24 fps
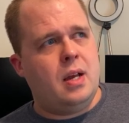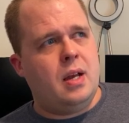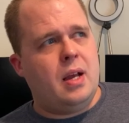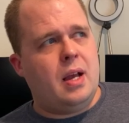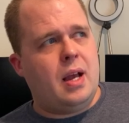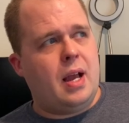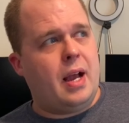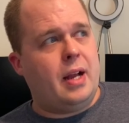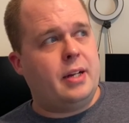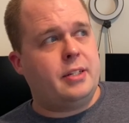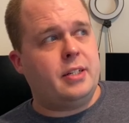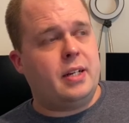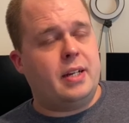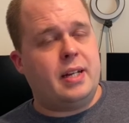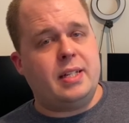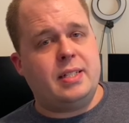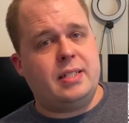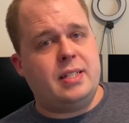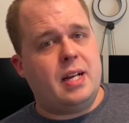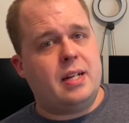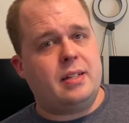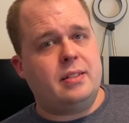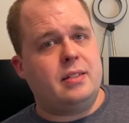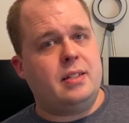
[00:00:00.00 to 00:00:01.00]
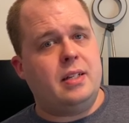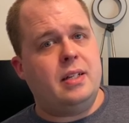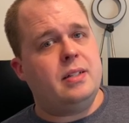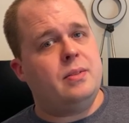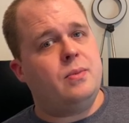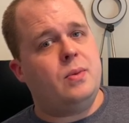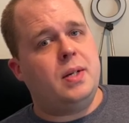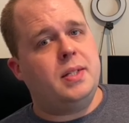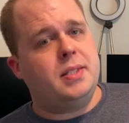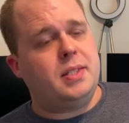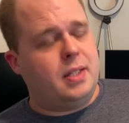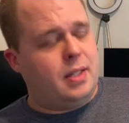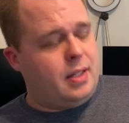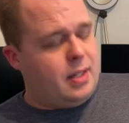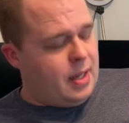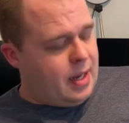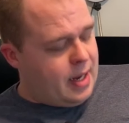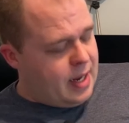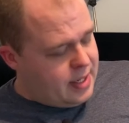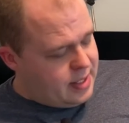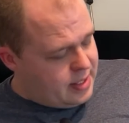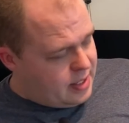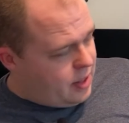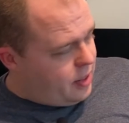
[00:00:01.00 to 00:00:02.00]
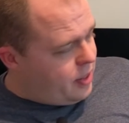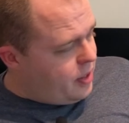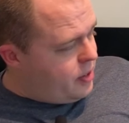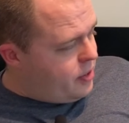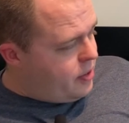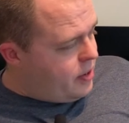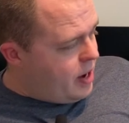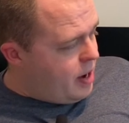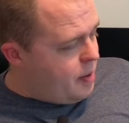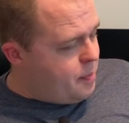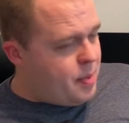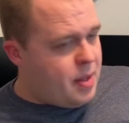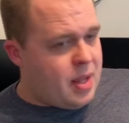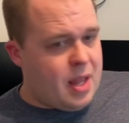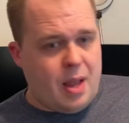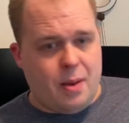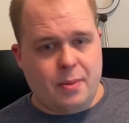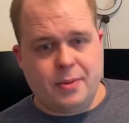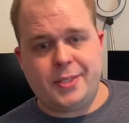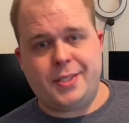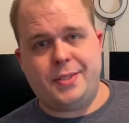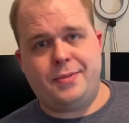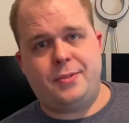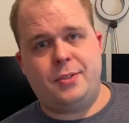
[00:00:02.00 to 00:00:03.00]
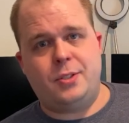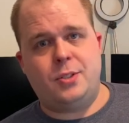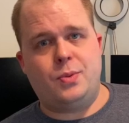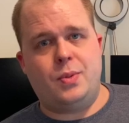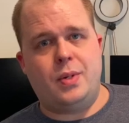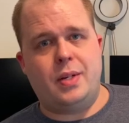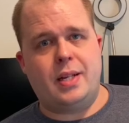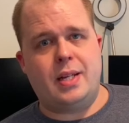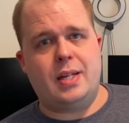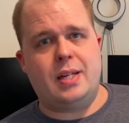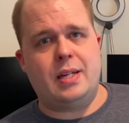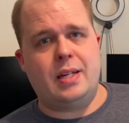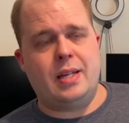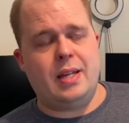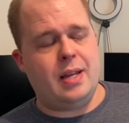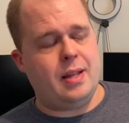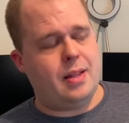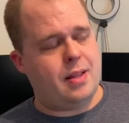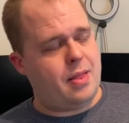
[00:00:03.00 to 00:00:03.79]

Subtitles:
Actually, I guess technically it wasn't. I guess the Thunder IPA was the first 1 gallon kit.